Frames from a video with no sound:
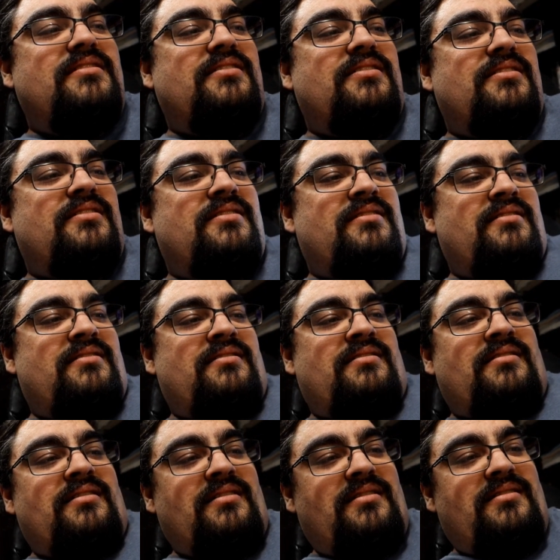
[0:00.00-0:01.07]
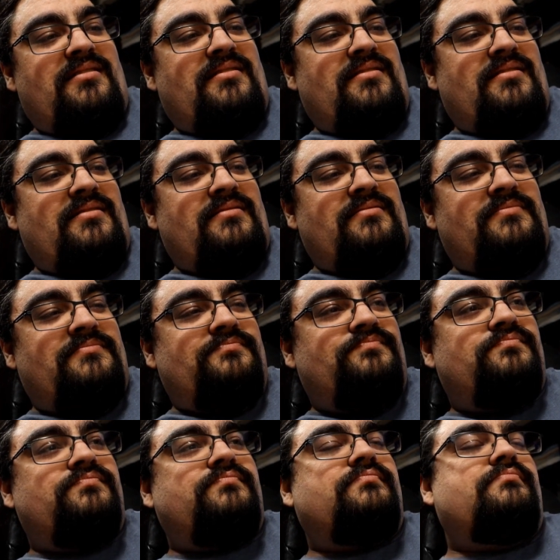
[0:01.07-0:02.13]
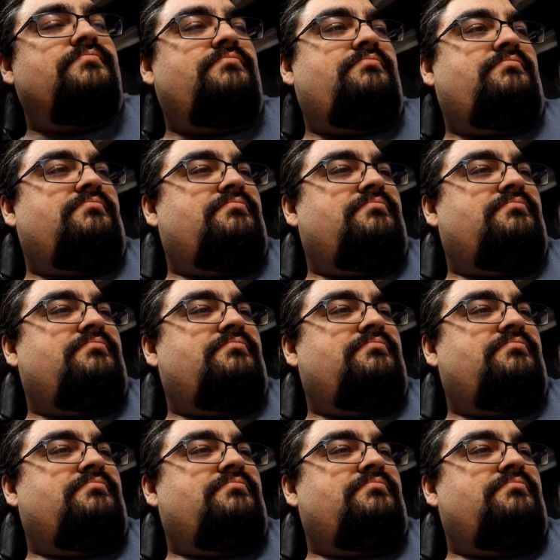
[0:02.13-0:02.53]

Nothing is said.